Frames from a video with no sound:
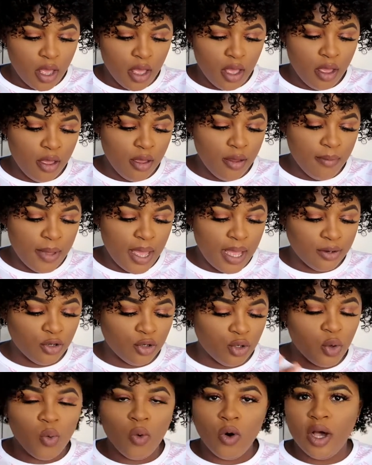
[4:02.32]
um I
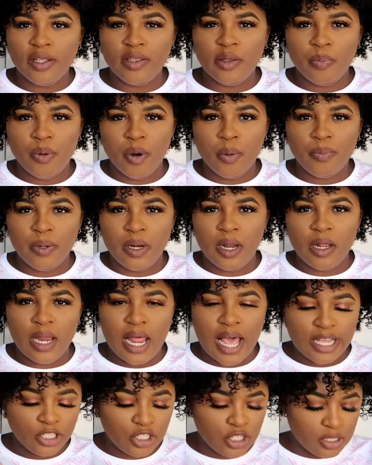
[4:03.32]
don't know what are the popular
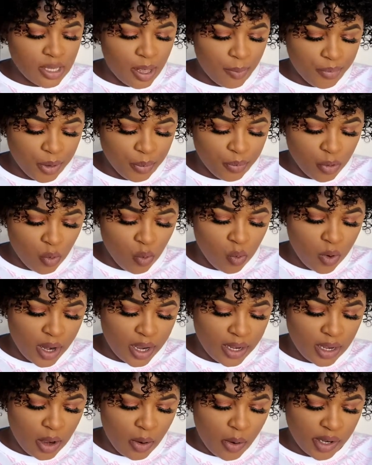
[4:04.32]
lashes that people wear
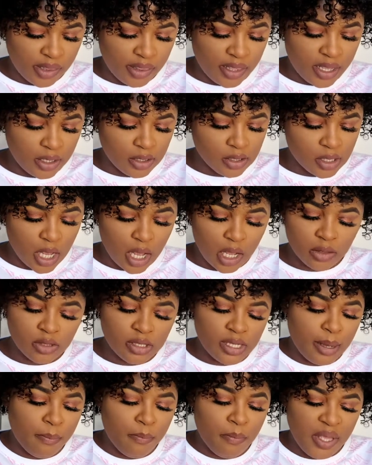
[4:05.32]
nowadays. I'll
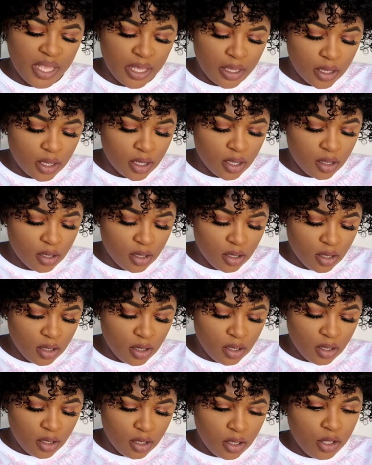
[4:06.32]
say mink.
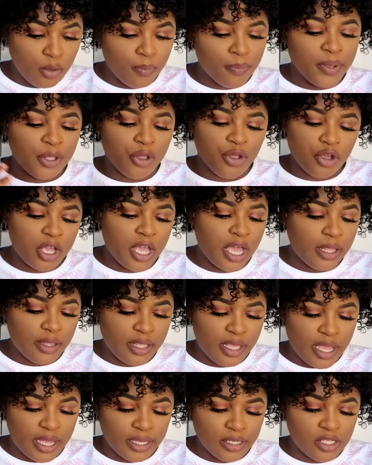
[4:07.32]
You, but you get
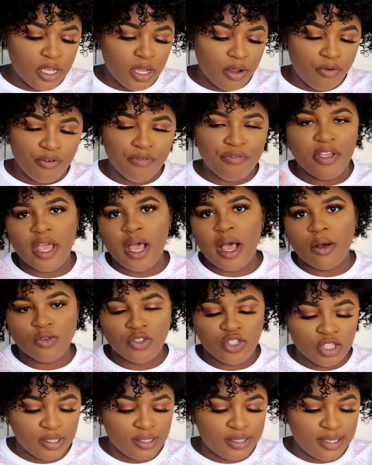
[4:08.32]
the idea of it. I'll
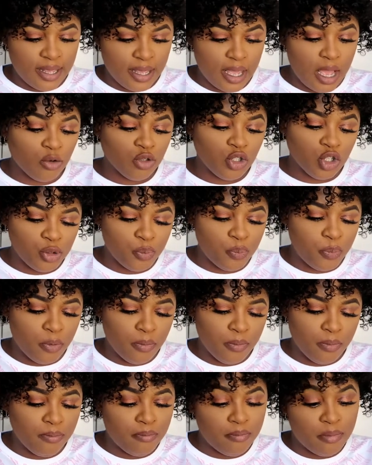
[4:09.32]
just say, I'll just put
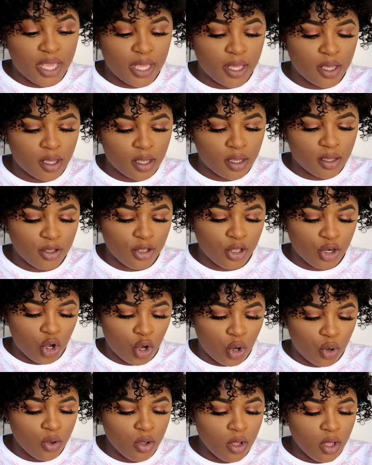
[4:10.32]
mink, you
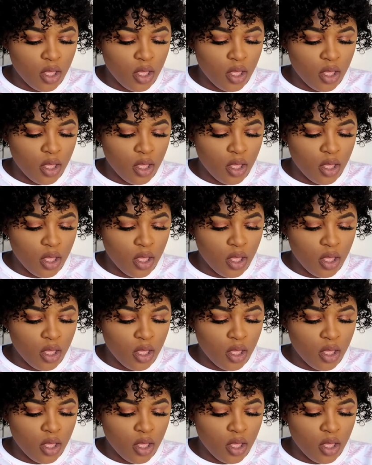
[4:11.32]
know,